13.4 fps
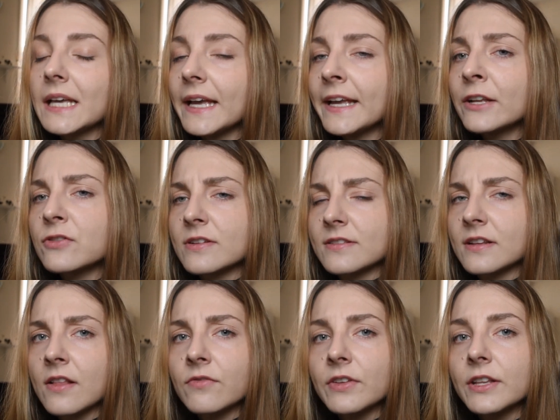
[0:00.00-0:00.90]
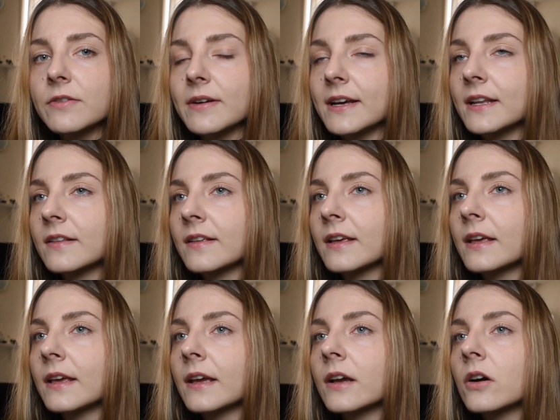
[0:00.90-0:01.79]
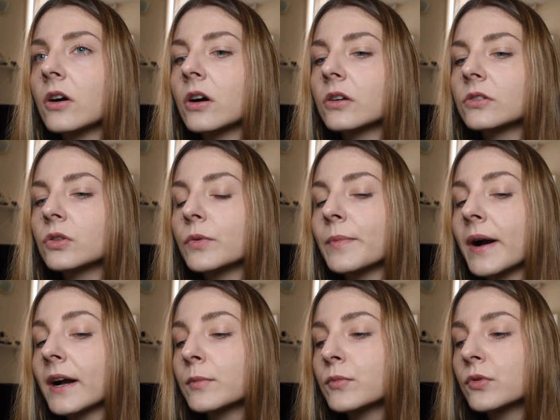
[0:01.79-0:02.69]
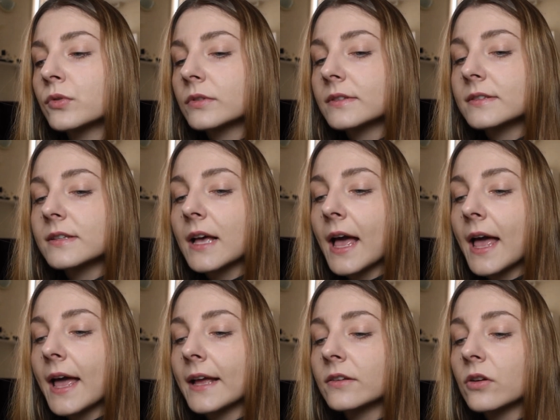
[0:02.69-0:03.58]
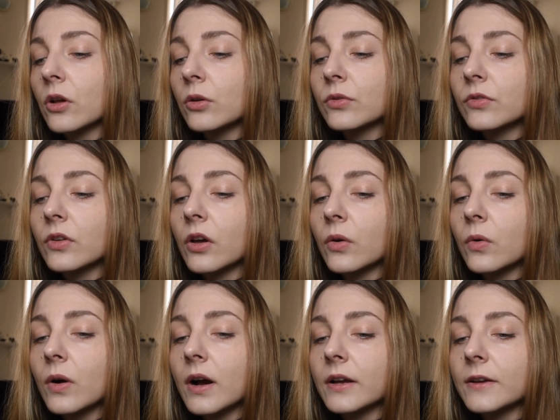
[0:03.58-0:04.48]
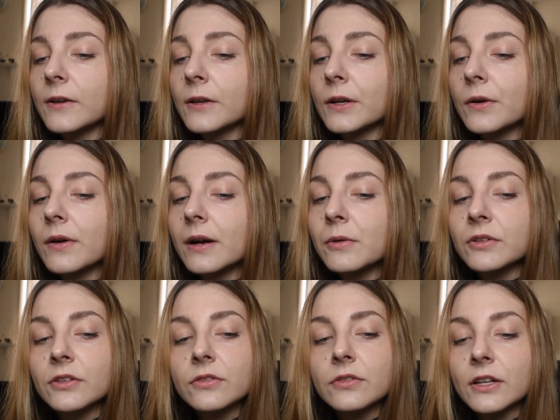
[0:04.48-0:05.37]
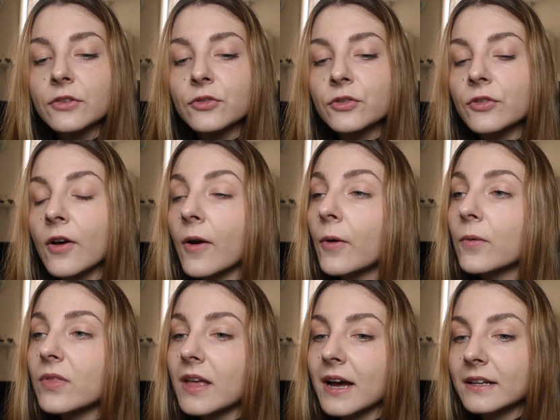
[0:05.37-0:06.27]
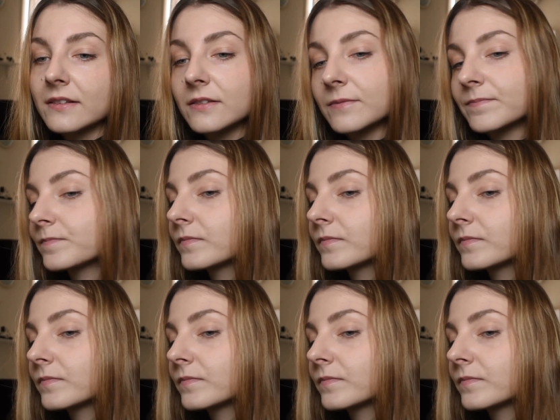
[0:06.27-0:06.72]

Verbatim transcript: interested in video editing on new MacBooks, and also, you know, I wanted to let you know that